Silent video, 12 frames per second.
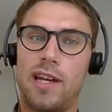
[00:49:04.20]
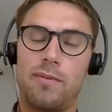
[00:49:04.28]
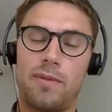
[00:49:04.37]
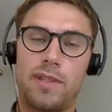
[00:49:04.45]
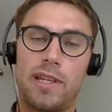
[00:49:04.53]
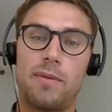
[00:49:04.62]

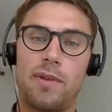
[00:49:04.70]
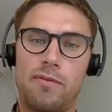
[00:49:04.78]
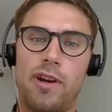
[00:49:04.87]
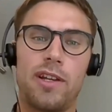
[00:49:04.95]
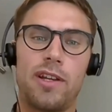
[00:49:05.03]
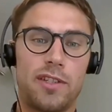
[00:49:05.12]
that we've
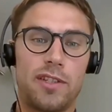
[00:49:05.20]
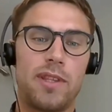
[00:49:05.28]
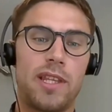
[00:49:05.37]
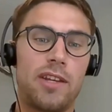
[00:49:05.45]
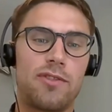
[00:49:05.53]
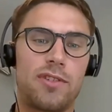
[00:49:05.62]
run and some of
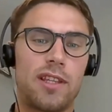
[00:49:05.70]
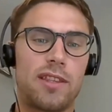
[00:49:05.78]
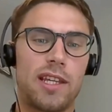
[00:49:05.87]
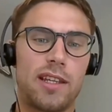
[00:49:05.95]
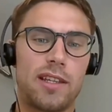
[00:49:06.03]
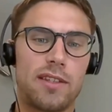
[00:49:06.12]
the interesting
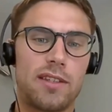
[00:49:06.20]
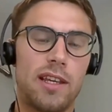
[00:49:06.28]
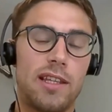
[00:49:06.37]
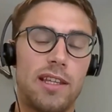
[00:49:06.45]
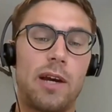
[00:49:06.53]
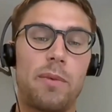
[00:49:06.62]
things
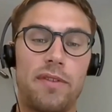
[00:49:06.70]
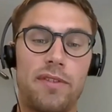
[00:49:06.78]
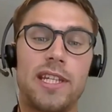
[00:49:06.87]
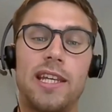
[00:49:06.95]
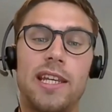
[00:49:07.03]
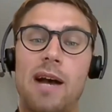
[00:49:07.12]
that we've
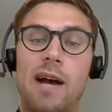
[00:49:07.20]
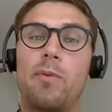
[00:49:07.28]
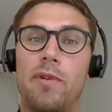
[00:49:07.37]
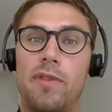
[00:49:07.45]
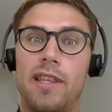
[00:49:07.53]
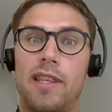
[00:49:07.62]
seen
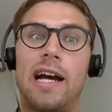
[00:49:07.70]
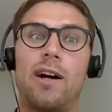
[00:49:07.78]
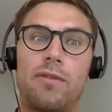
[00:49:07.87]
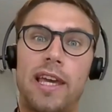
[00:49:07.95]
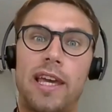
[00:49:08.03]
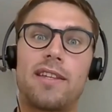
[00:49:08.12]
happen within the
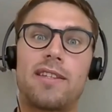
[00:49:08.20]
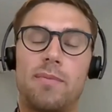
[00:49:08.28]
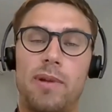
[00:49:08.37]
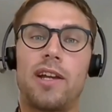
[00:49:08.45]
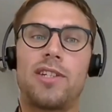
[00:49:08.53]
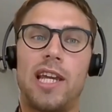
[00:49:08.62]
healthcare
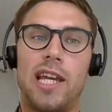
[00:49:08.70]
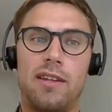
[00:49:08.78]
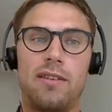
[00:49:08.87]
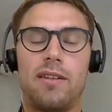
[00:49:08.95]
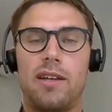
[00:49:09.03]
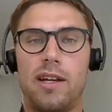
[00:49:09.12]
supply chain.